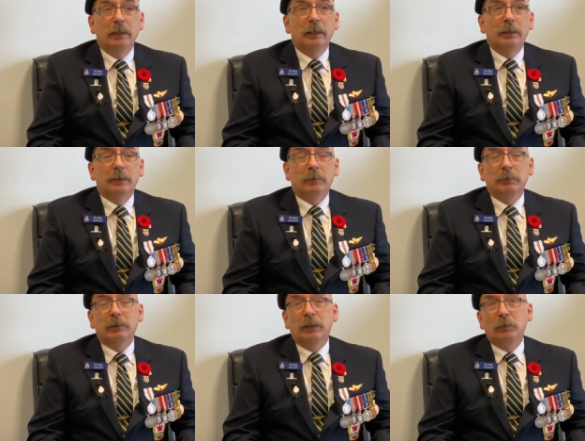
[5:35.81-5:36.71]
It's
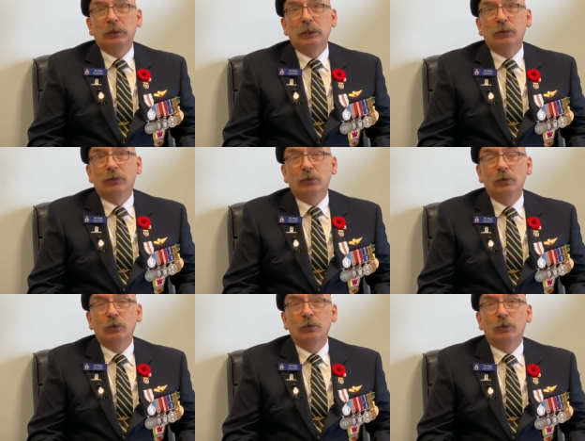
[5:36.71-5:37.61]
something that we need to
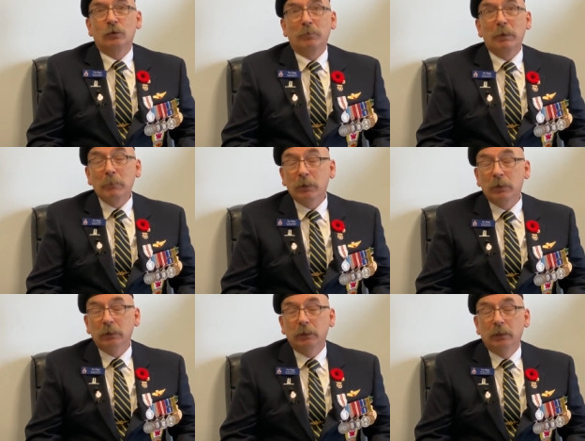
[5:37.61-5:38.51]
do to
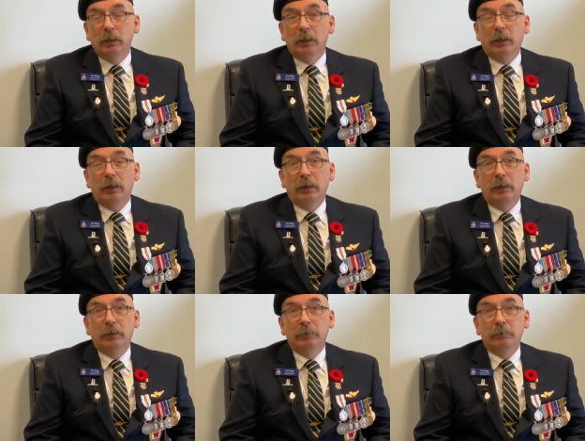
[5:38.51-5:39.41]
remember
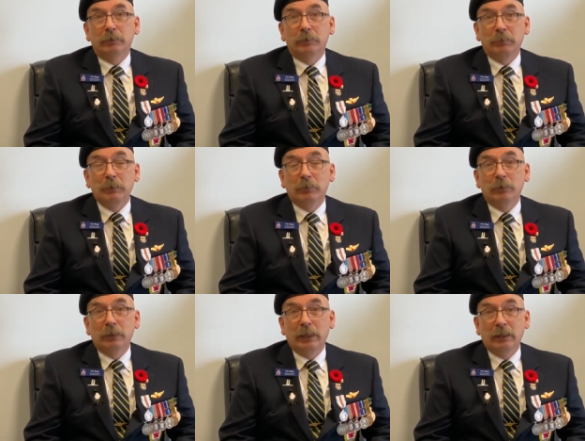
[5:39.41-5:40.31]
um, people
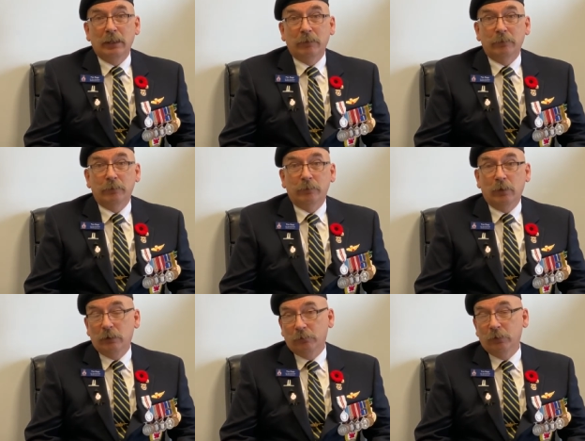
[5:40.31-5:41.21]
that have
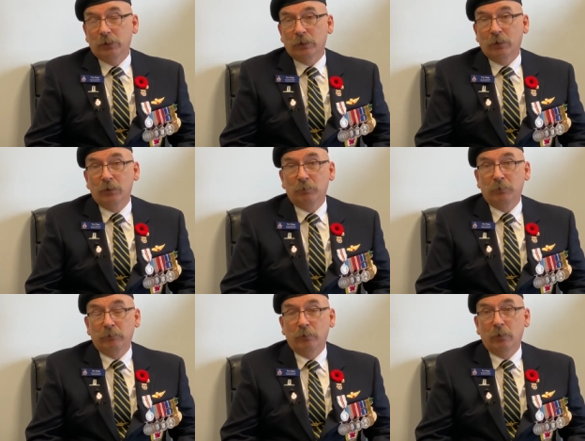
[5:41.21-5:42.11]
fought for this country
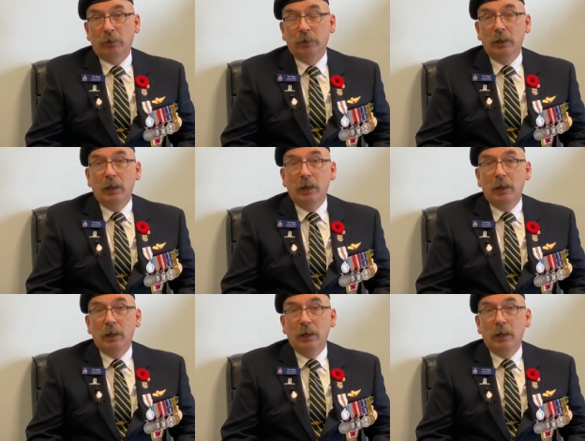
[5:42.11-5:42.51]
before.